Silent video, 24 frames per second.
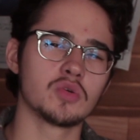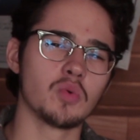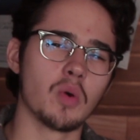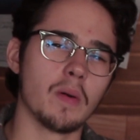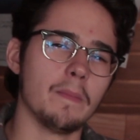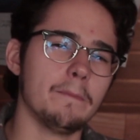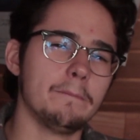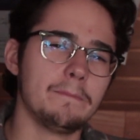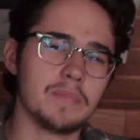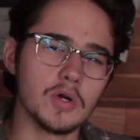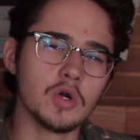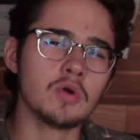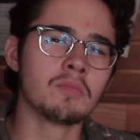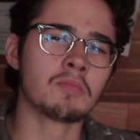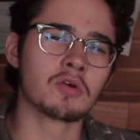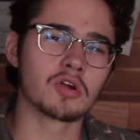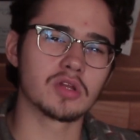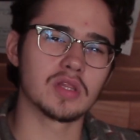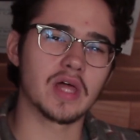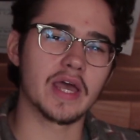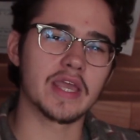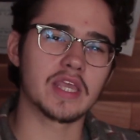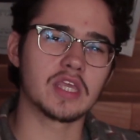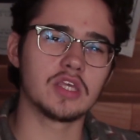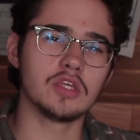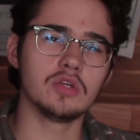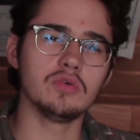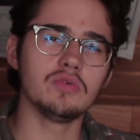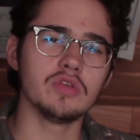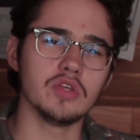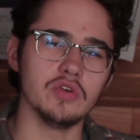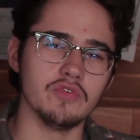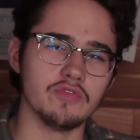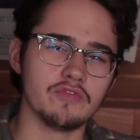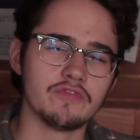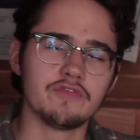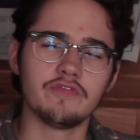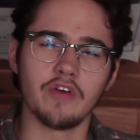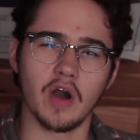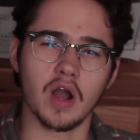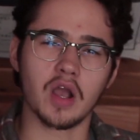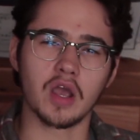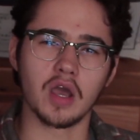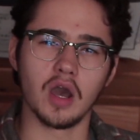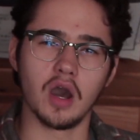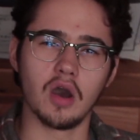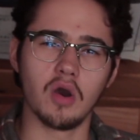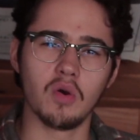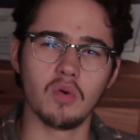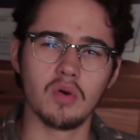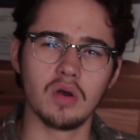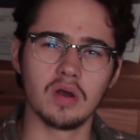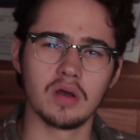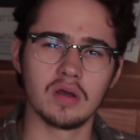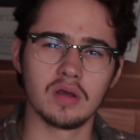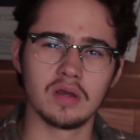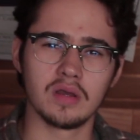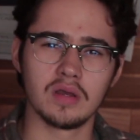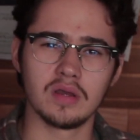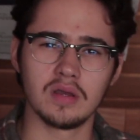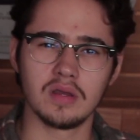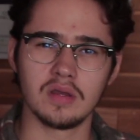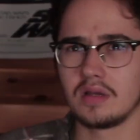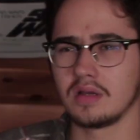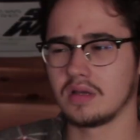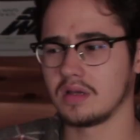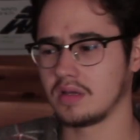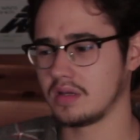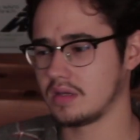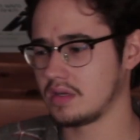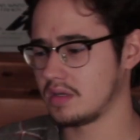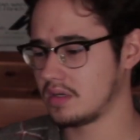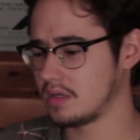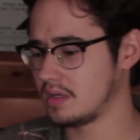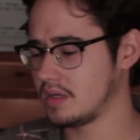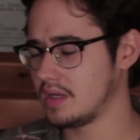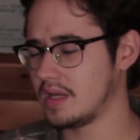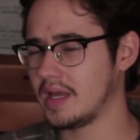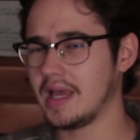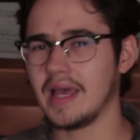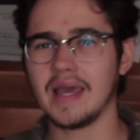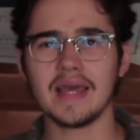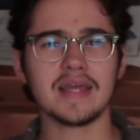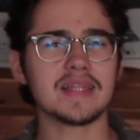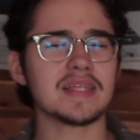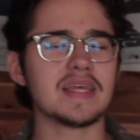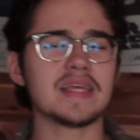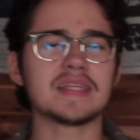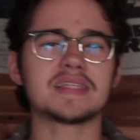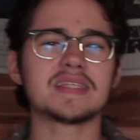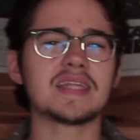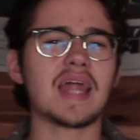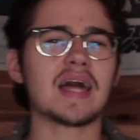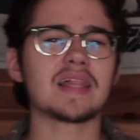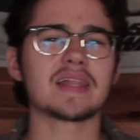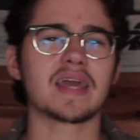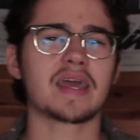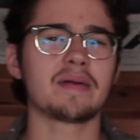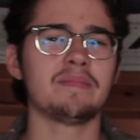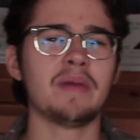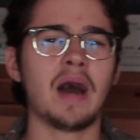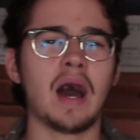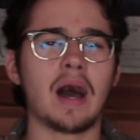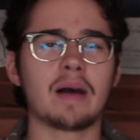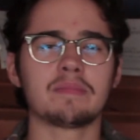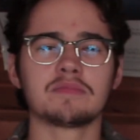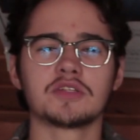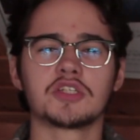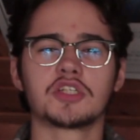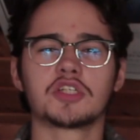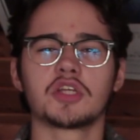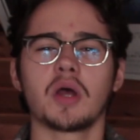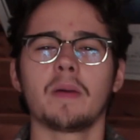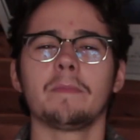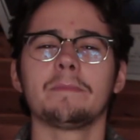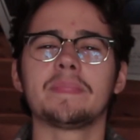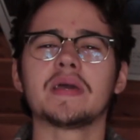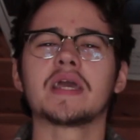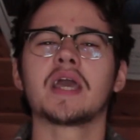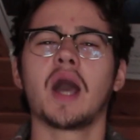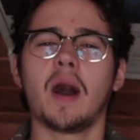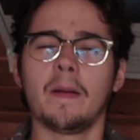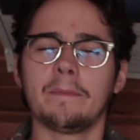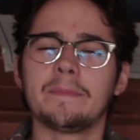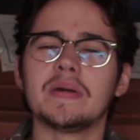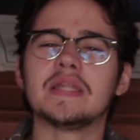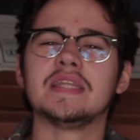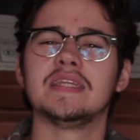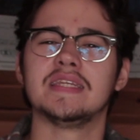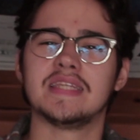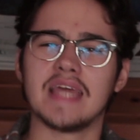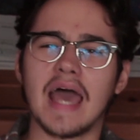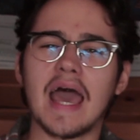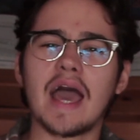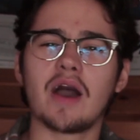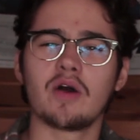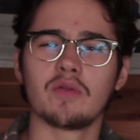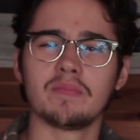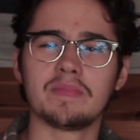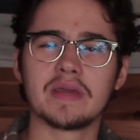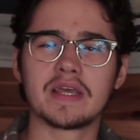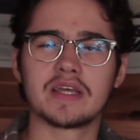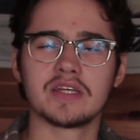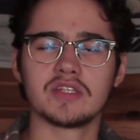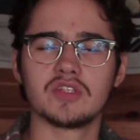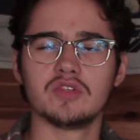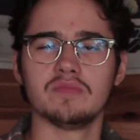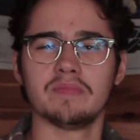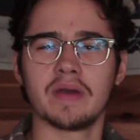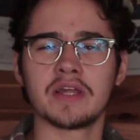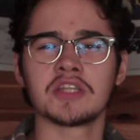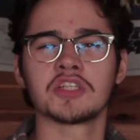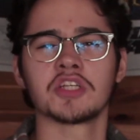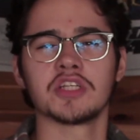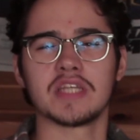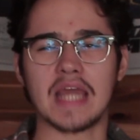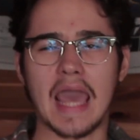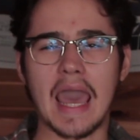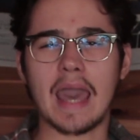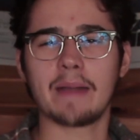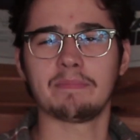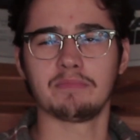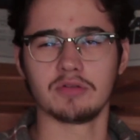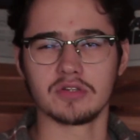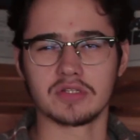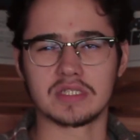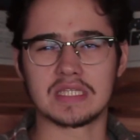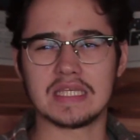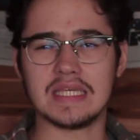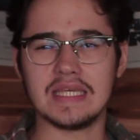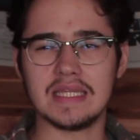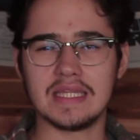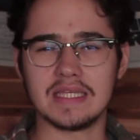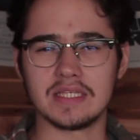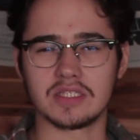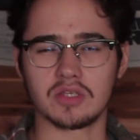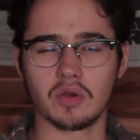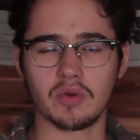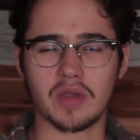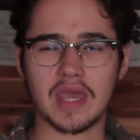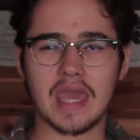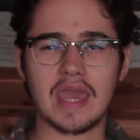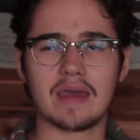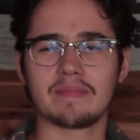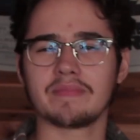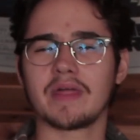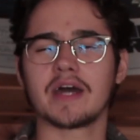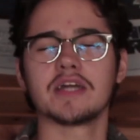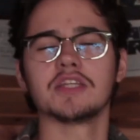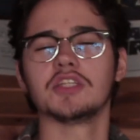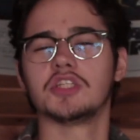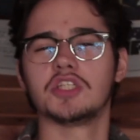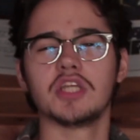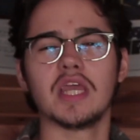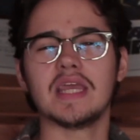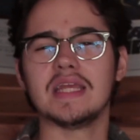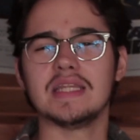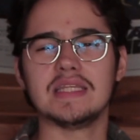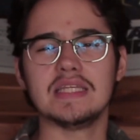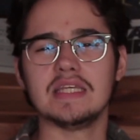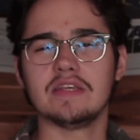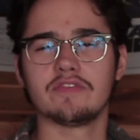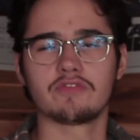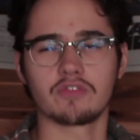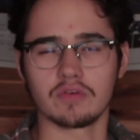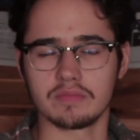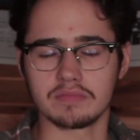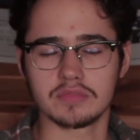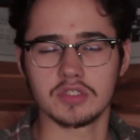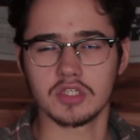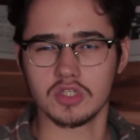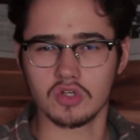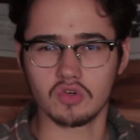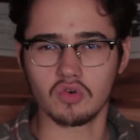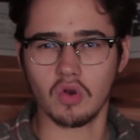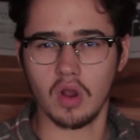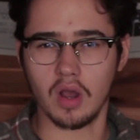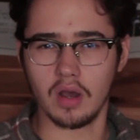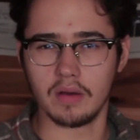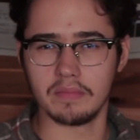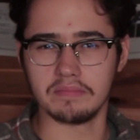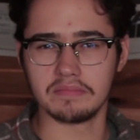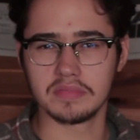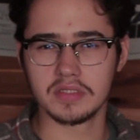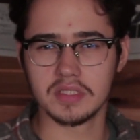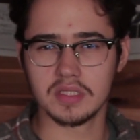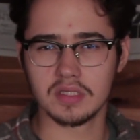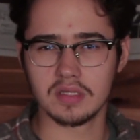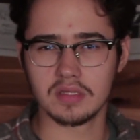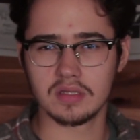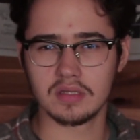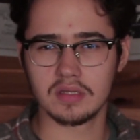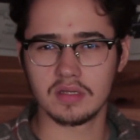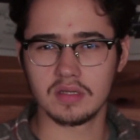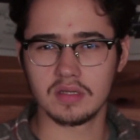to a boomer like you fucko. It's not like I'm jumping up and down because you mentioned apple teenies, okay? I'm not JD from Scrubs.